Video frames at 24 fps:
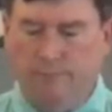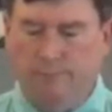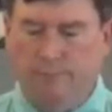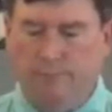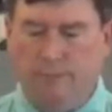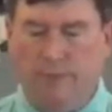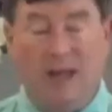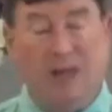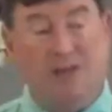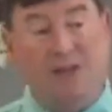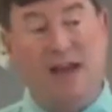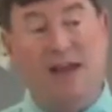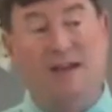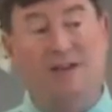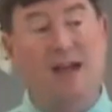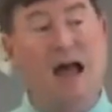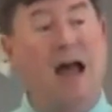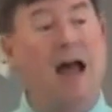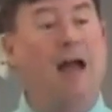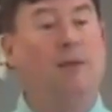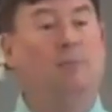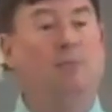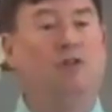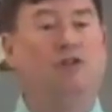At that
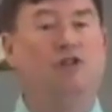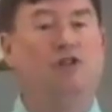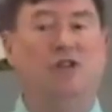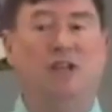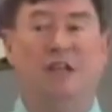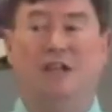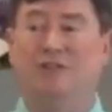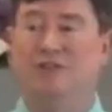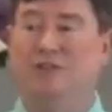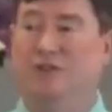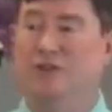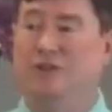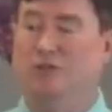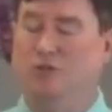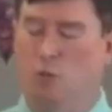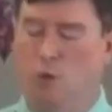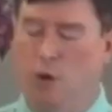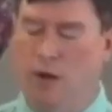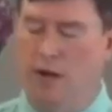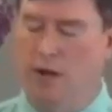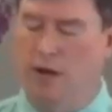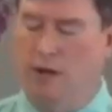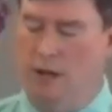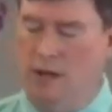time, Jesus
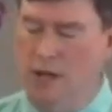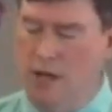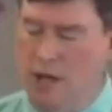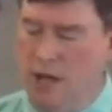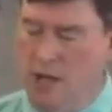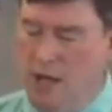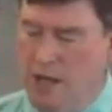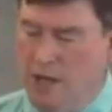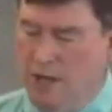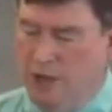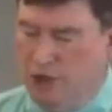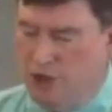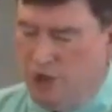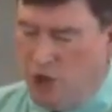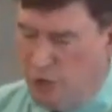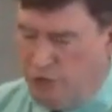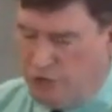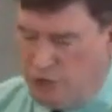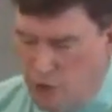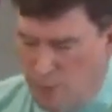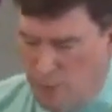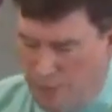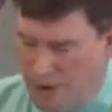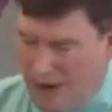will show
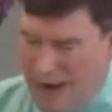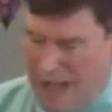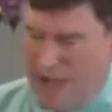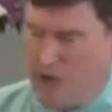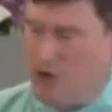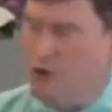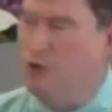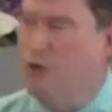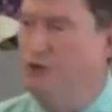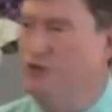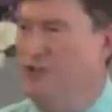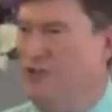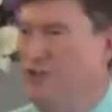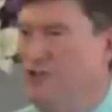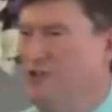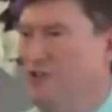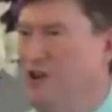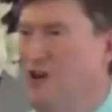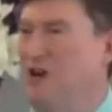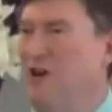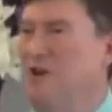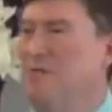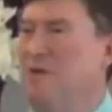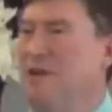supernatural
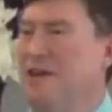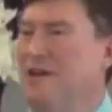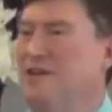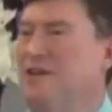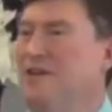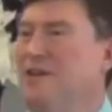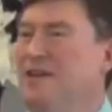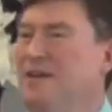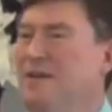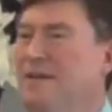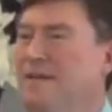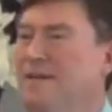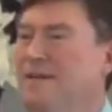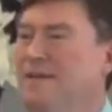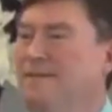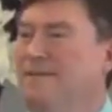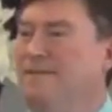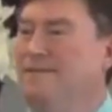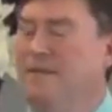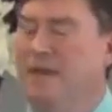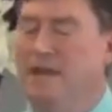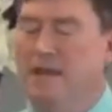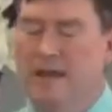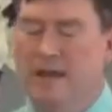discernment.
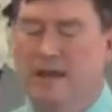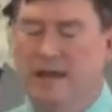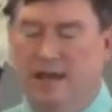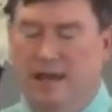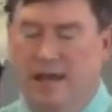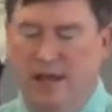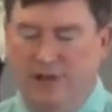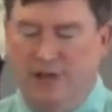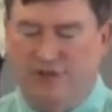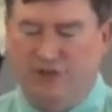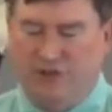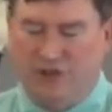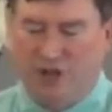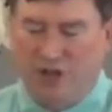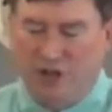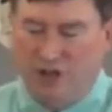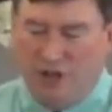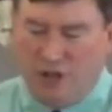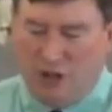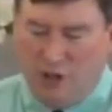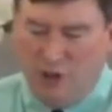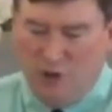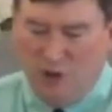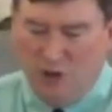His
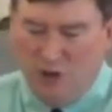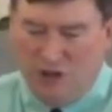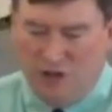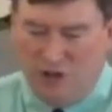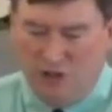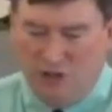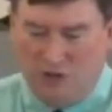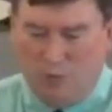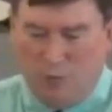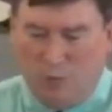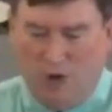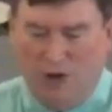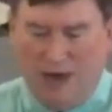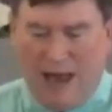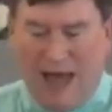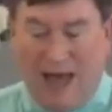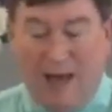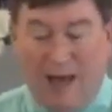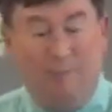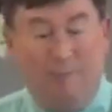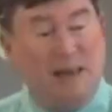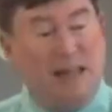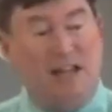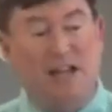conclusions will
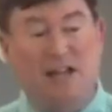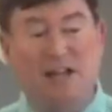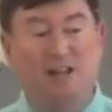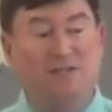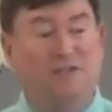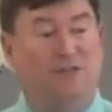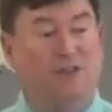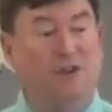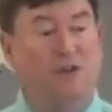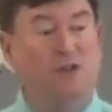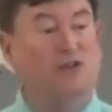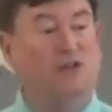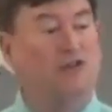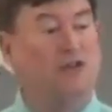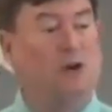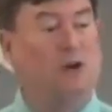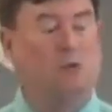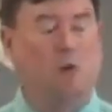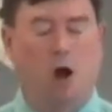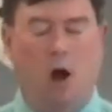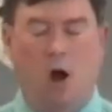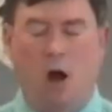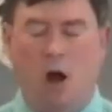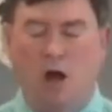not be confused or
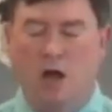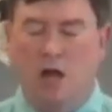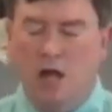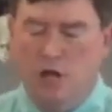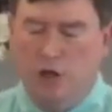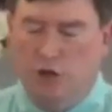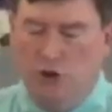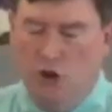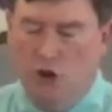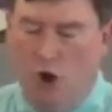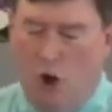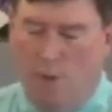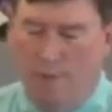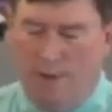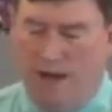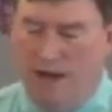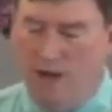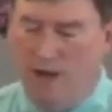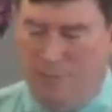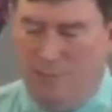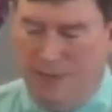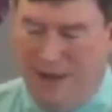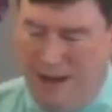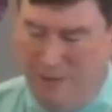wrong. Nobody
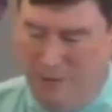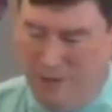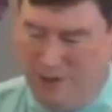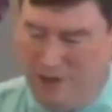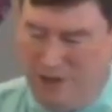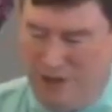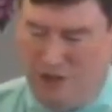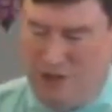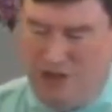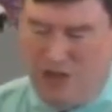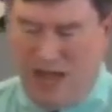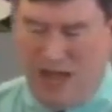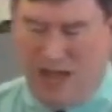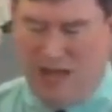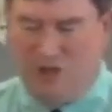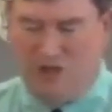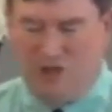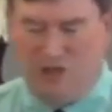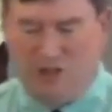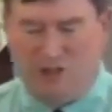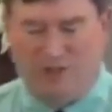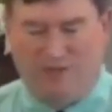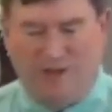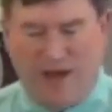will be able to change
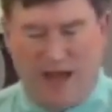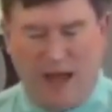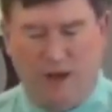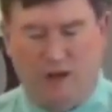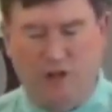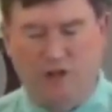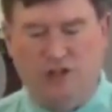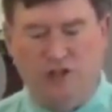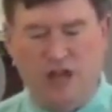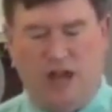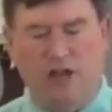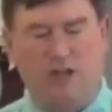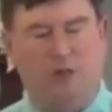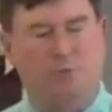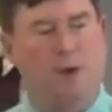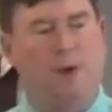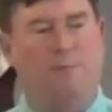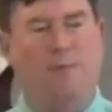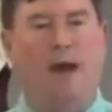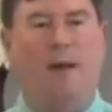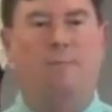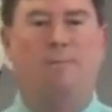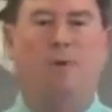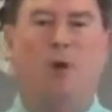his final judgment
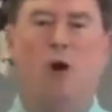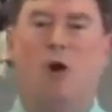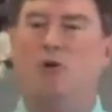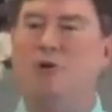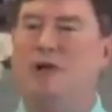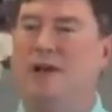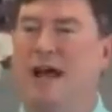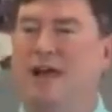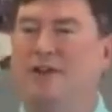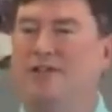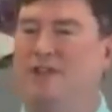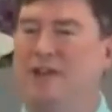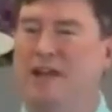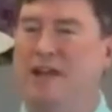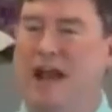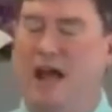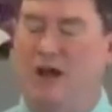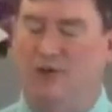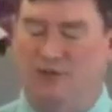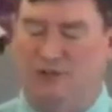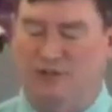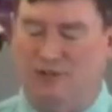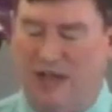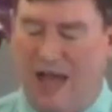by protesting
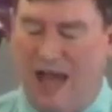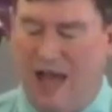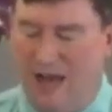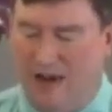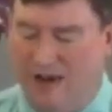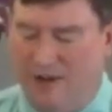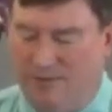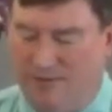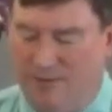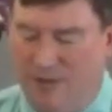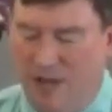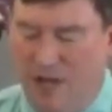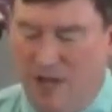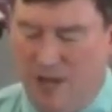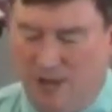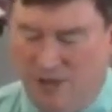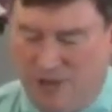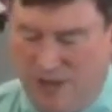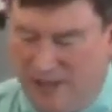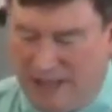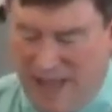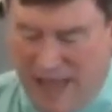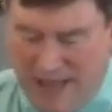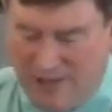outside of
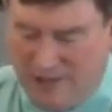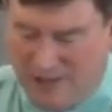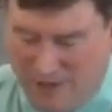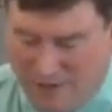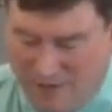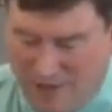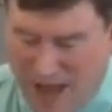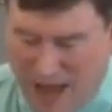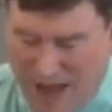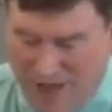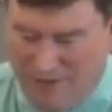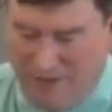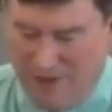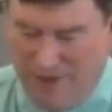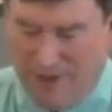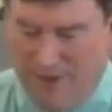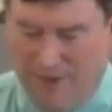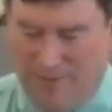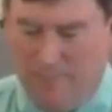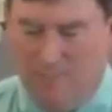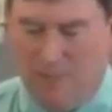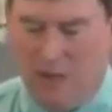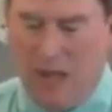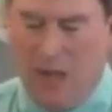the gates of
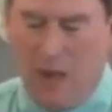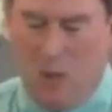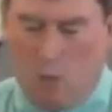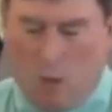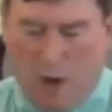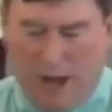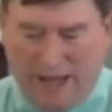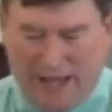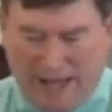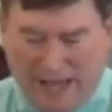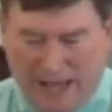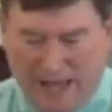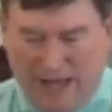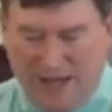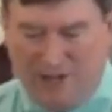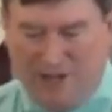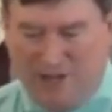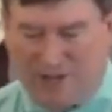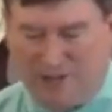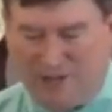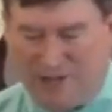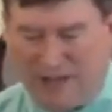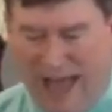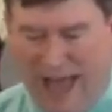heaven. What he
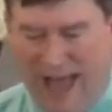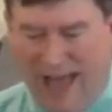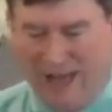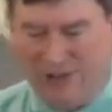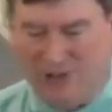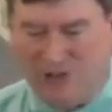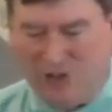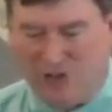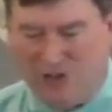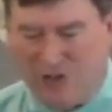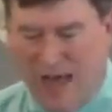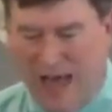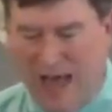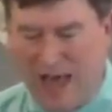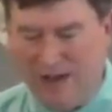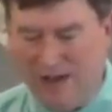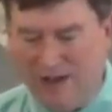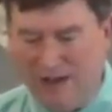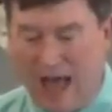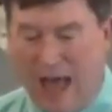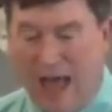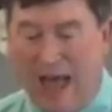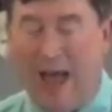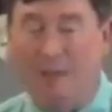decides at that
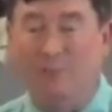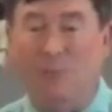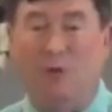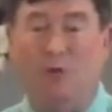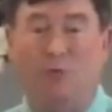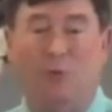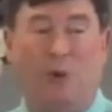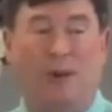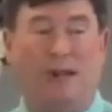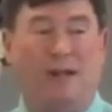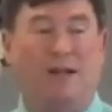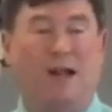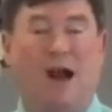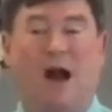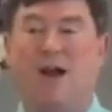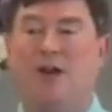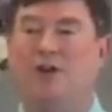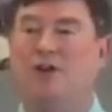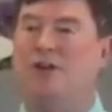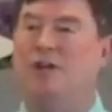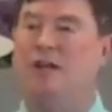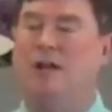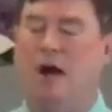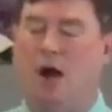time with regard
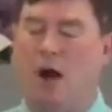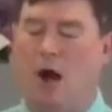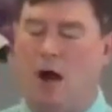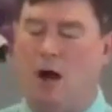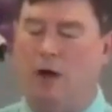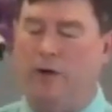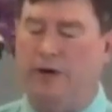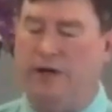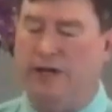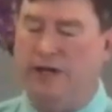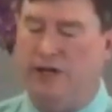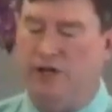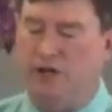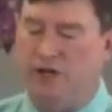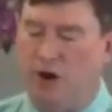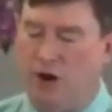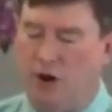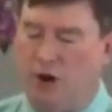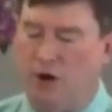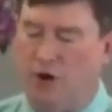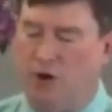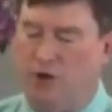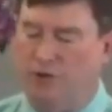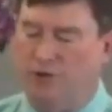to our
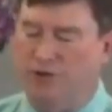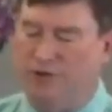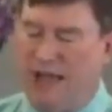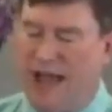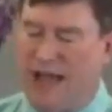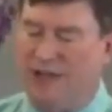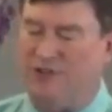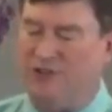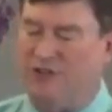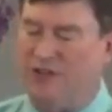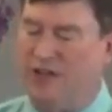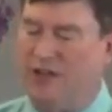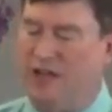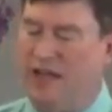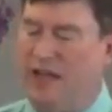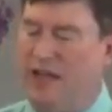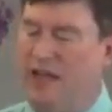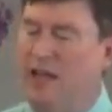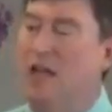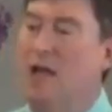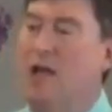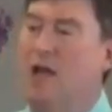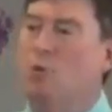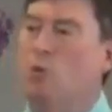eternal
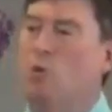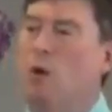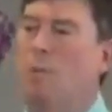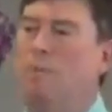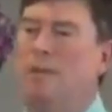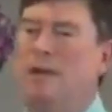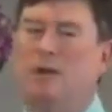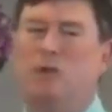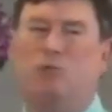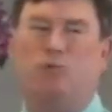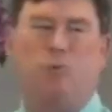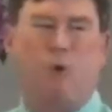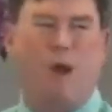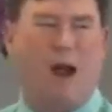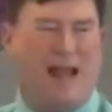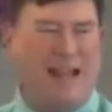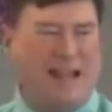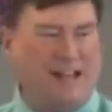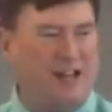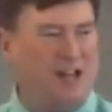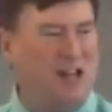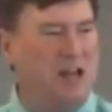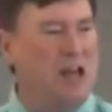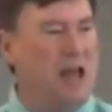destiny will be
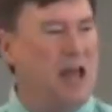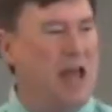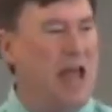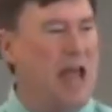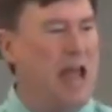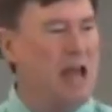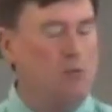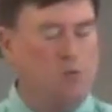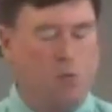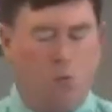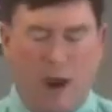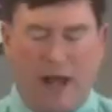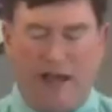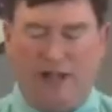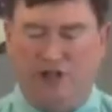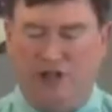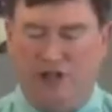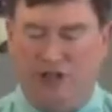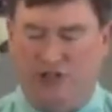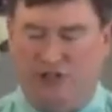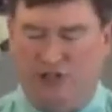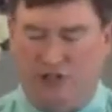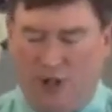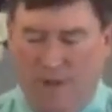right and
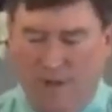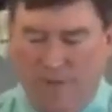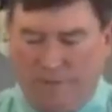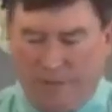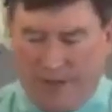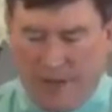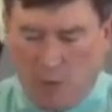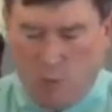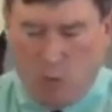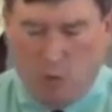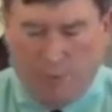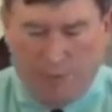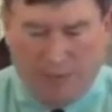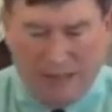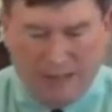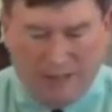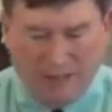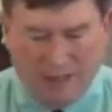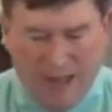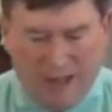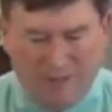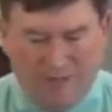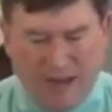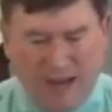righteous. It will be
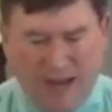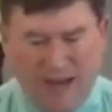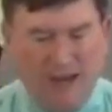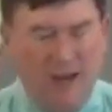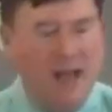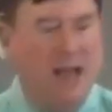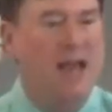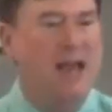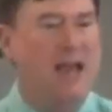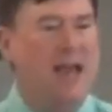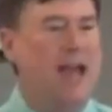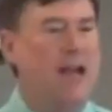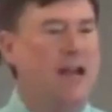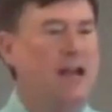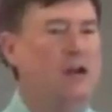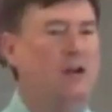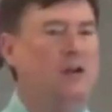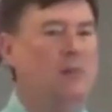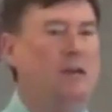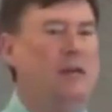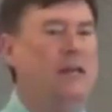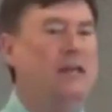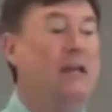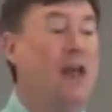loving and it will
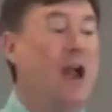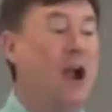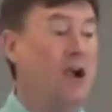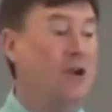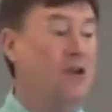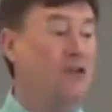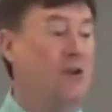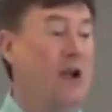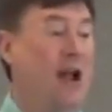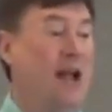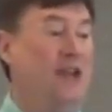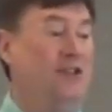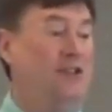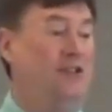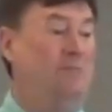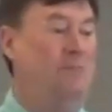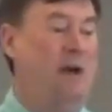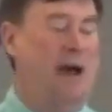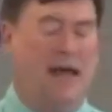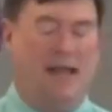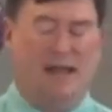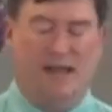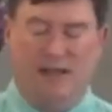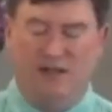be characterized
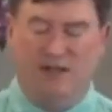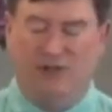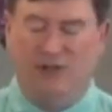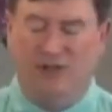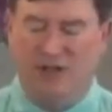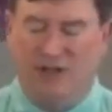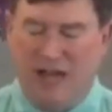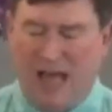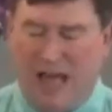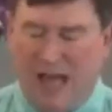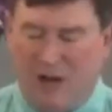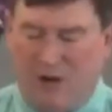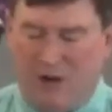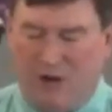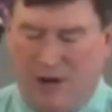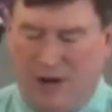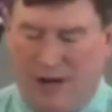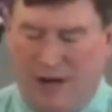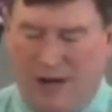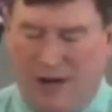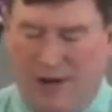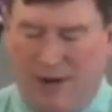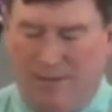by his integrity.